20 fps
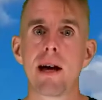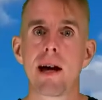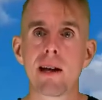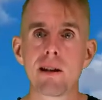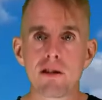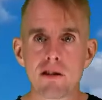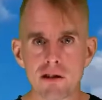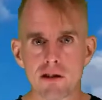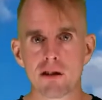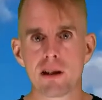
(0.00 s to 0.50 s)

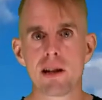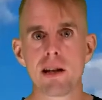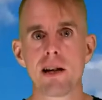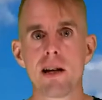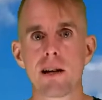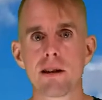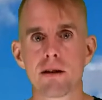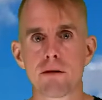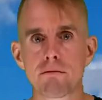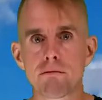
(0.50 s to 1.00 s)
and see
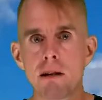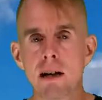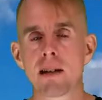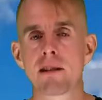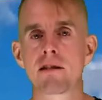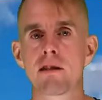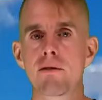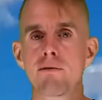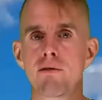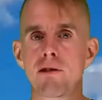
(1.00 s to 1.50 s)
the
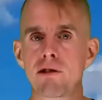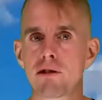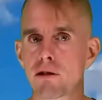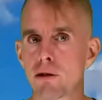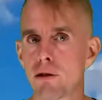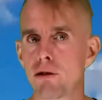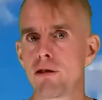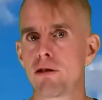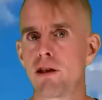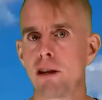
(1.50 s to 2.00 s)
relative
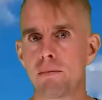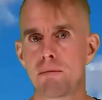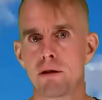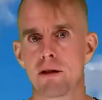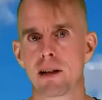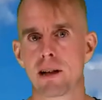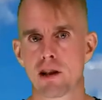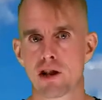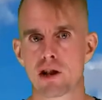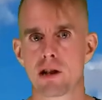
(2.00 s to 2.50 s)
viscosity
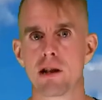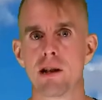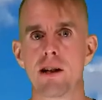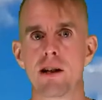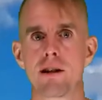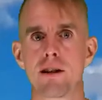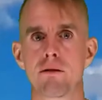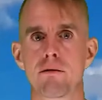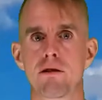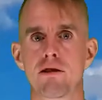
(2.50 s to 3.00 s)
prediction
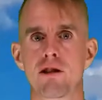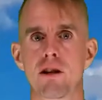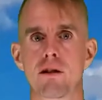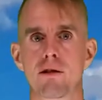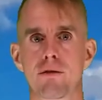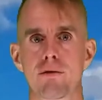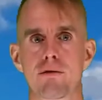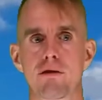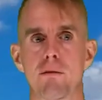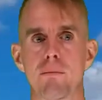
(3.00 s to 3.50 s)
that
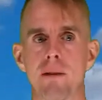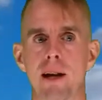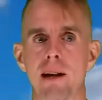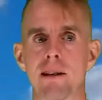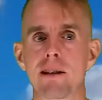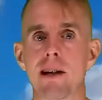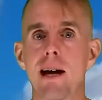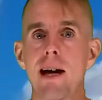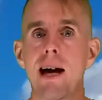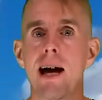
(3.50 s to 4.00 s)
results from
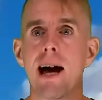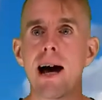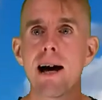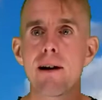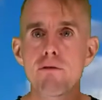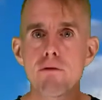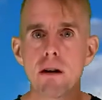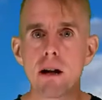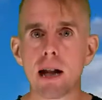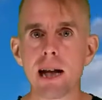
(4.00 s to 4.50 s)
that
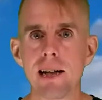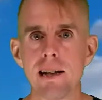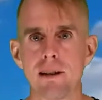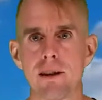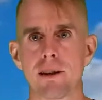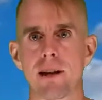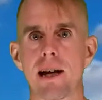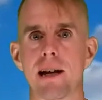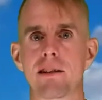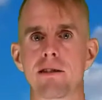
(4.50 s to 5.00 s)
and relate
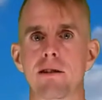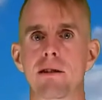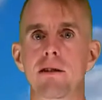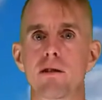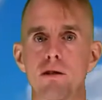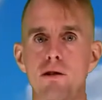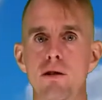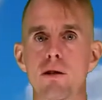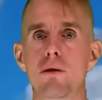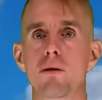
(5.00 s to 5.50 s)
that
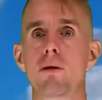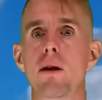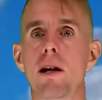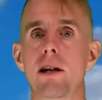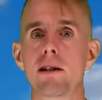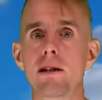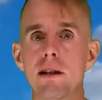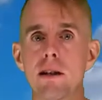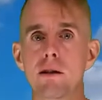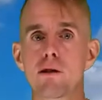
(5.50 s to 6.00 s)
to
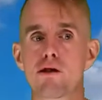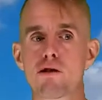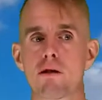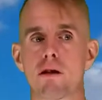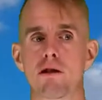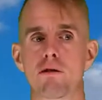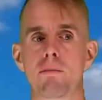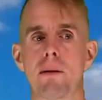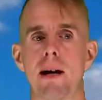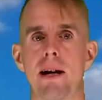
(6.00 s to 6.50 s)
yield
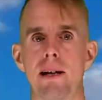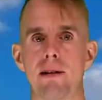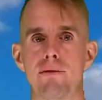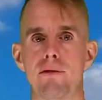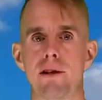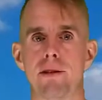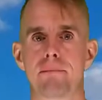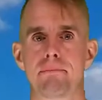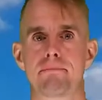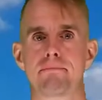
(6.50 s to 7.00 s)
stress
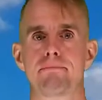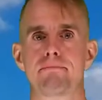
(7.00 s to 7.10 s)
behaviour.